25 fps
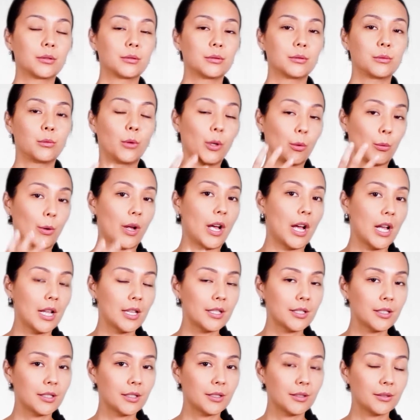when we
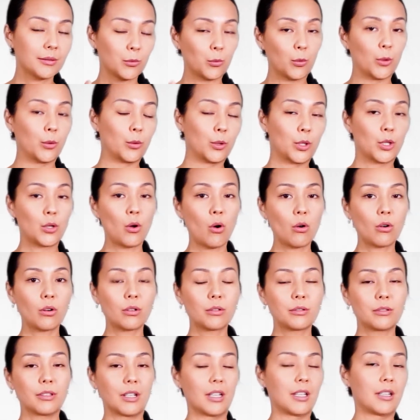ask, when we
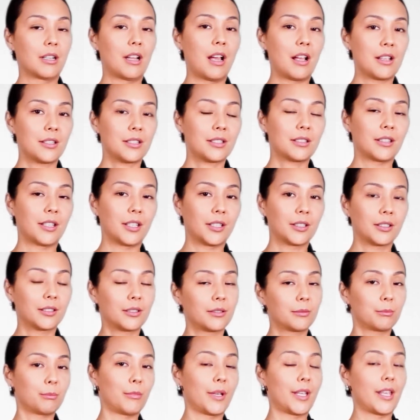knock and ask
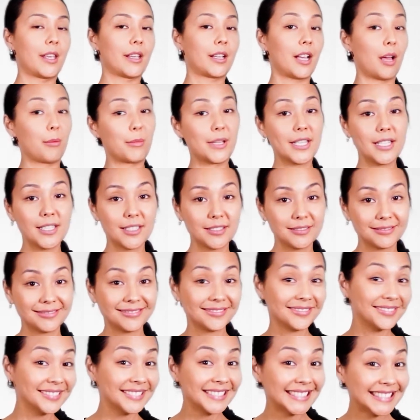may I come in?
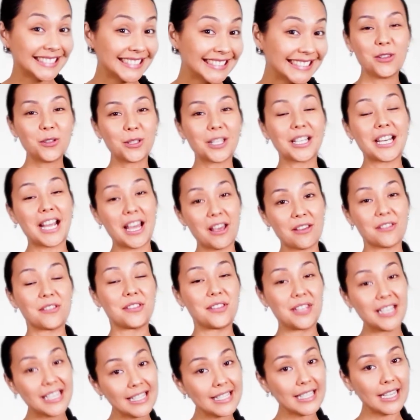You can have
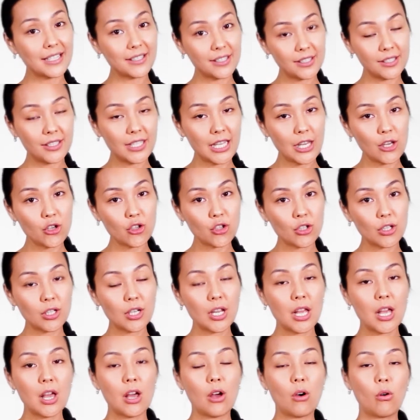this association,
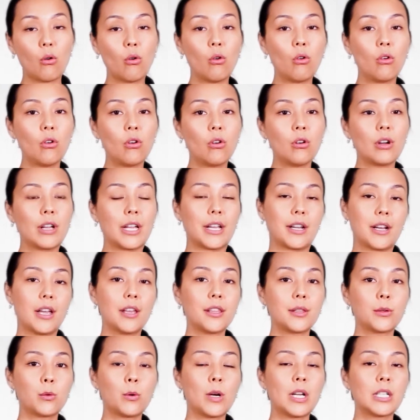or
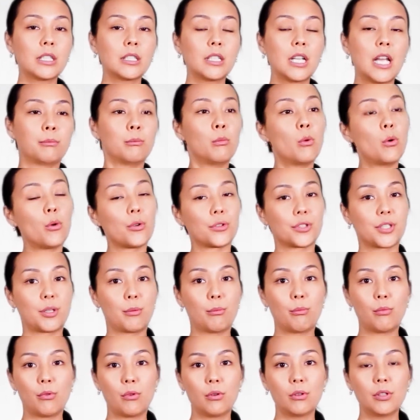another one, more
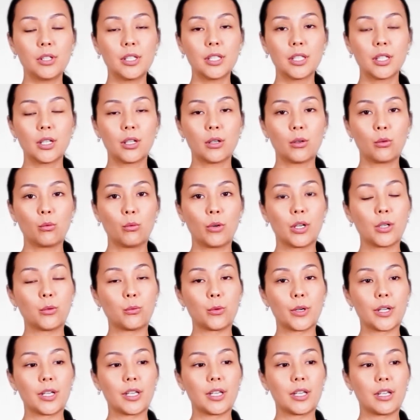symbolic, when
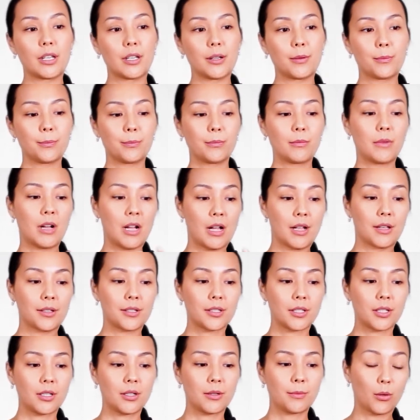we
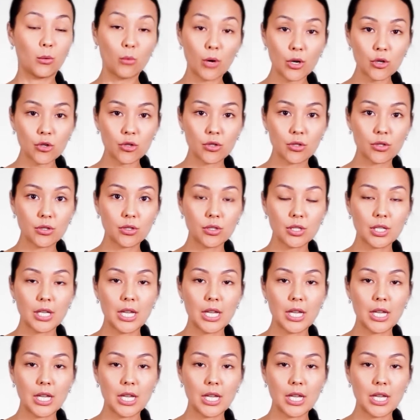ask questions,